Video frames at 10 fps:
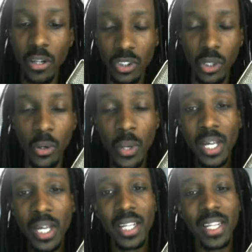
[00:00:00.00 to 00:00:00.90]
So
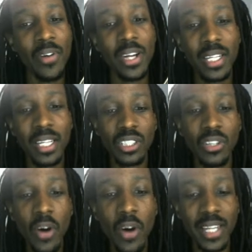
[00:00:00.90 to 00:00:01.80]
that right there should
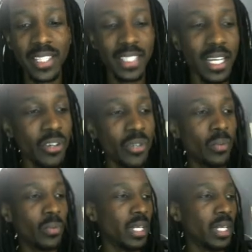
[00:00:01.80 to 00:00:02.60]
go ahead and tell you